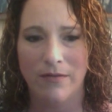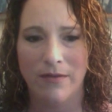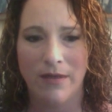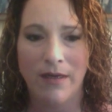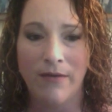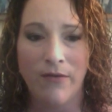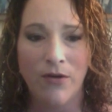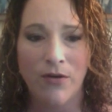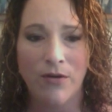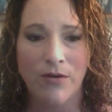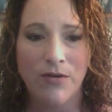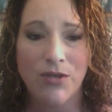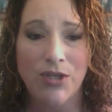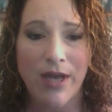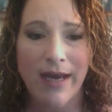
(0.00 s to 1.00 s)
Give
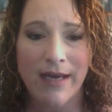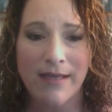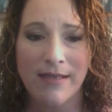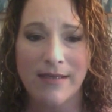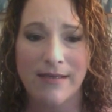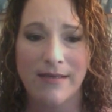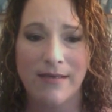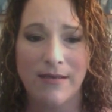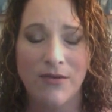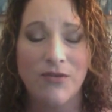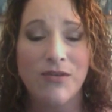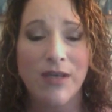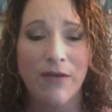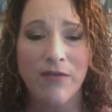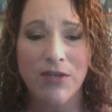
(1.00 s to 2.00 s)

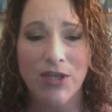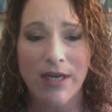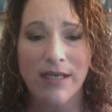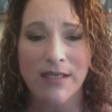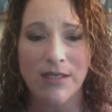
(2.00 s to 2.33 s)
yourself a chance